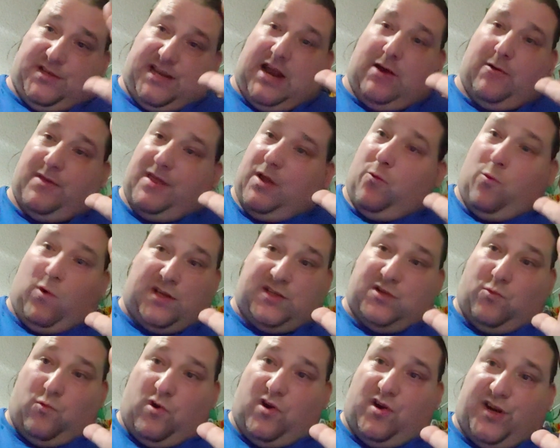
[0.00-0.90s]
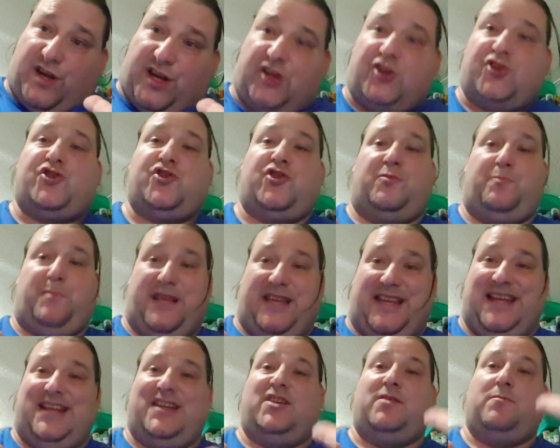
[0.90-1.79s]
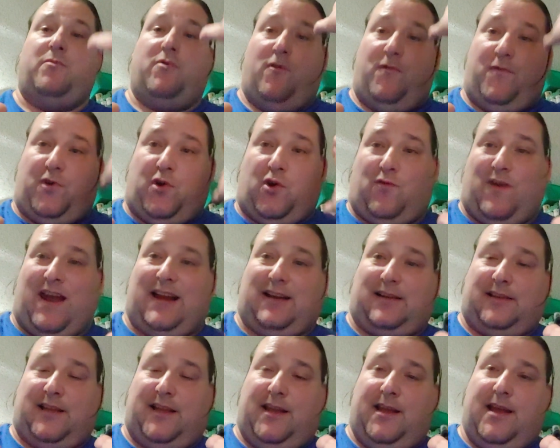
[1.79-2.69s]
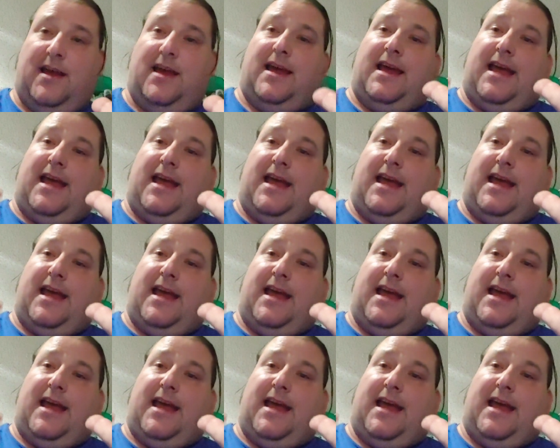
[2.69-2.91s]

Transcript: tower that wasn't working, should begin to move correctly,